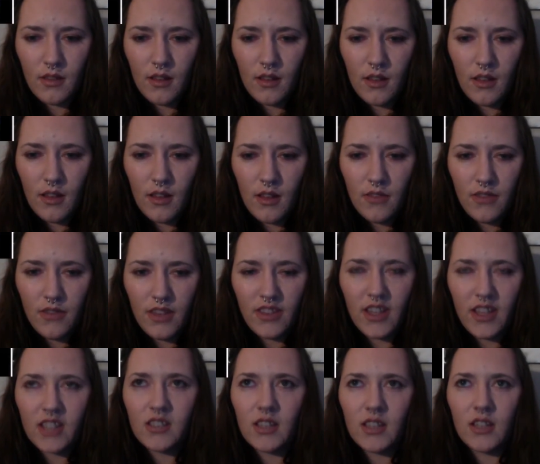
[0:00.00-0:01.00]
I think that's
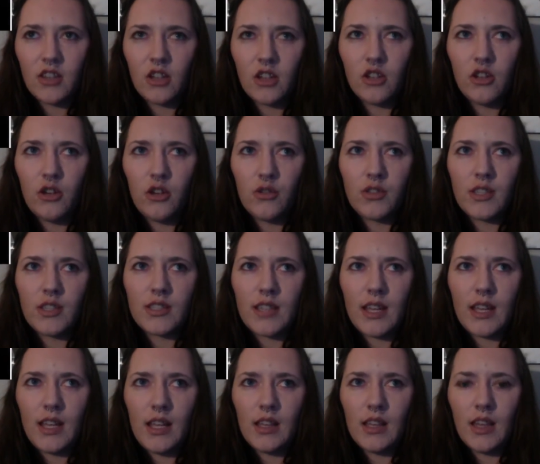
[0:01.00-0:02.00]
like the closest
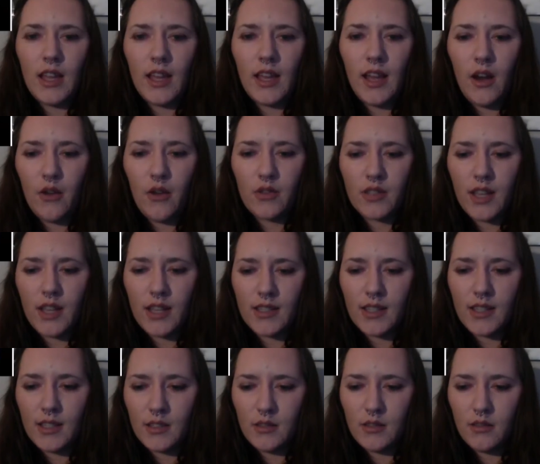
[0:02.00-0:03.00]
any like house guest
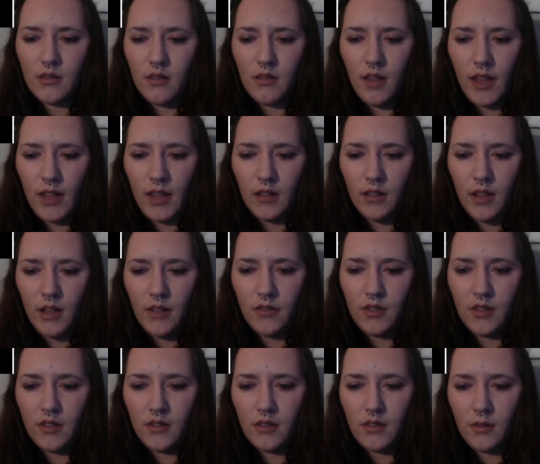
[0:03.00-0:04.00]
has like lived
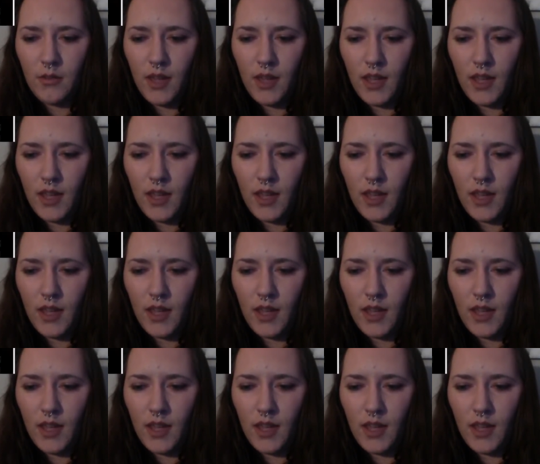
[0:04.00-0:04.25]
to me.